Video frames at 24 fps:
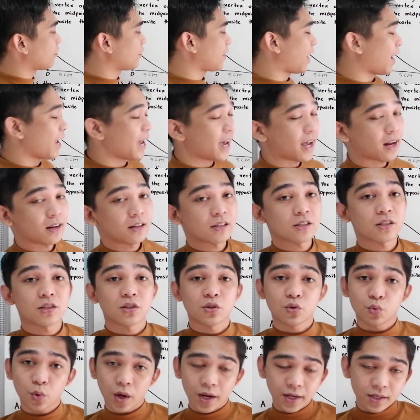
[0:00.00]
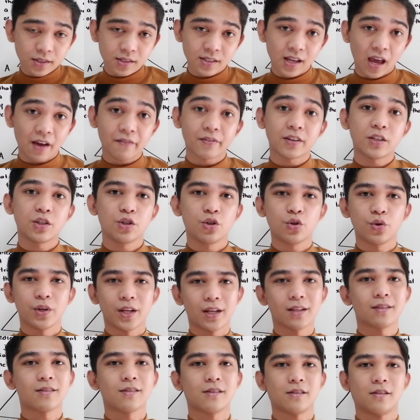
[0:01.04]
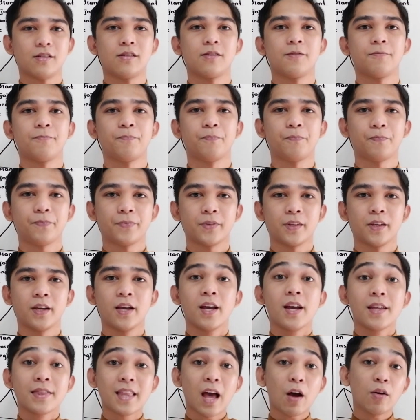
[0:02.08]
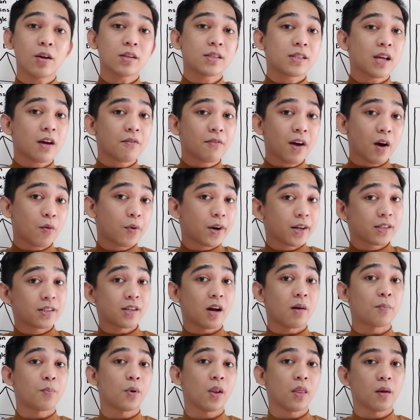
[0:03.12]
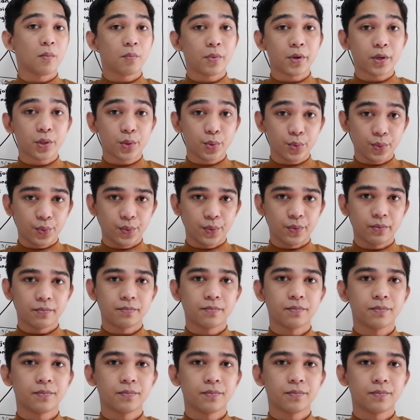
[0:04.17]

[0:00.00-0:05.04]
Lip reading: of KL is 27 units. Now let's have our example number 2.